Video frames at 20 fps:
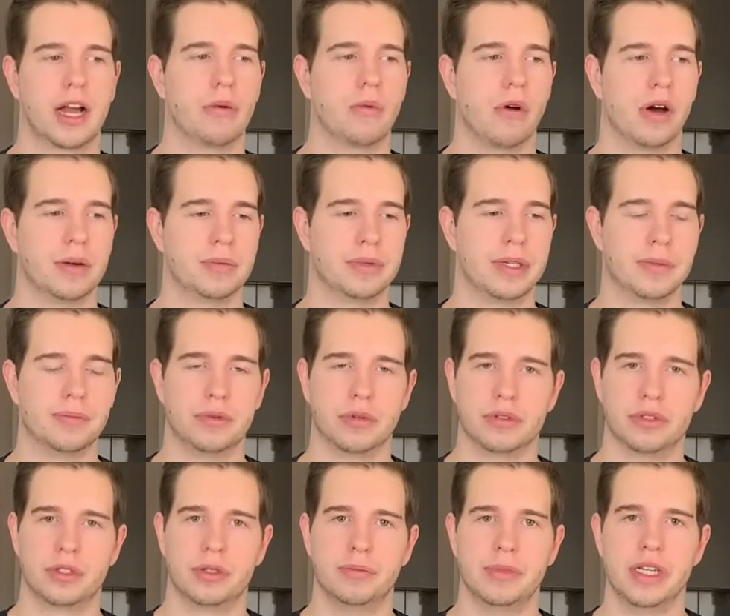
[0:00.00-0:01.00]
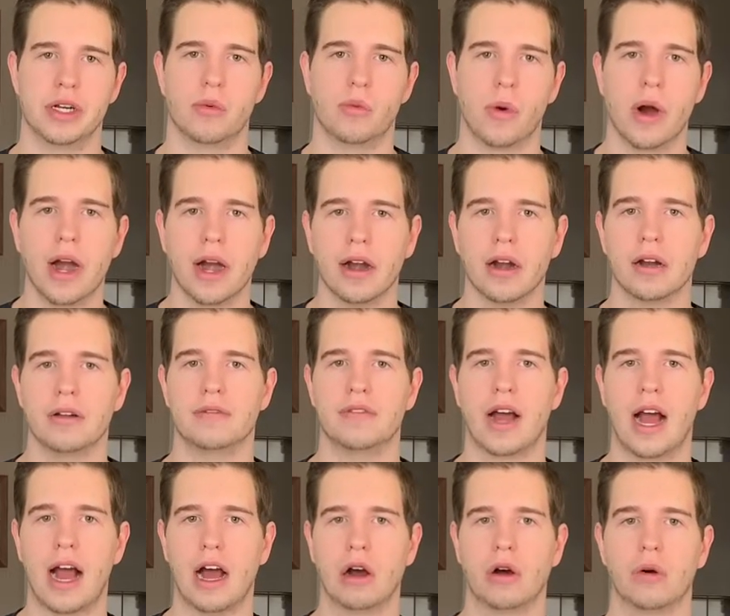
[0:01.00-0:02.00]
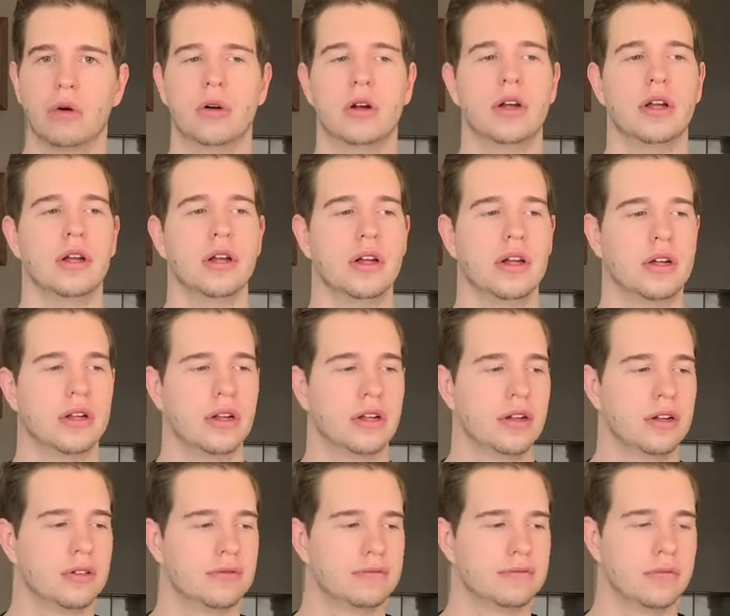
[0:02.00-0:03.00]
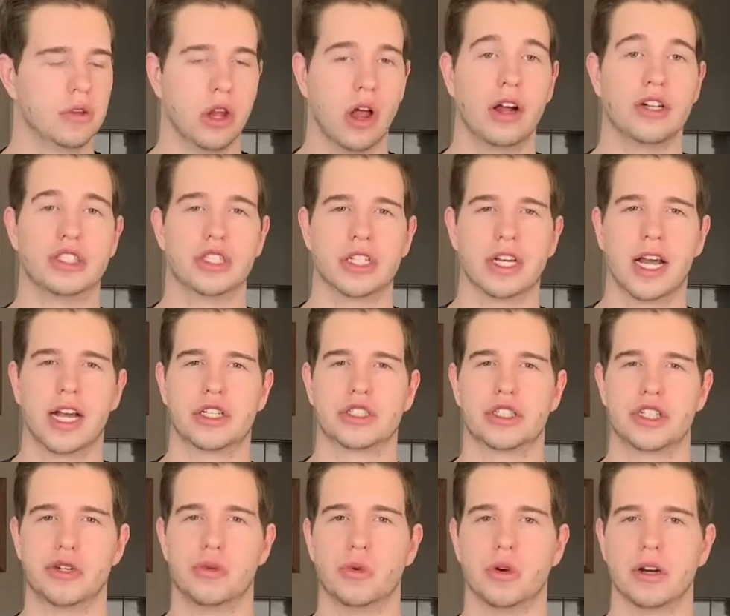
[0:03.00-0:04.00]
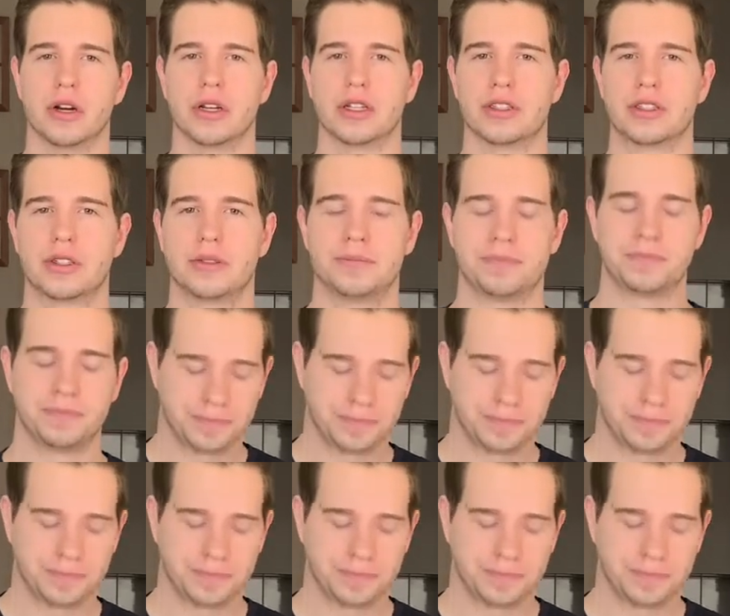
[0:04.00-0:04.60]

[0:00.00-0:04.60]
I want people to be aware of how logic actually works.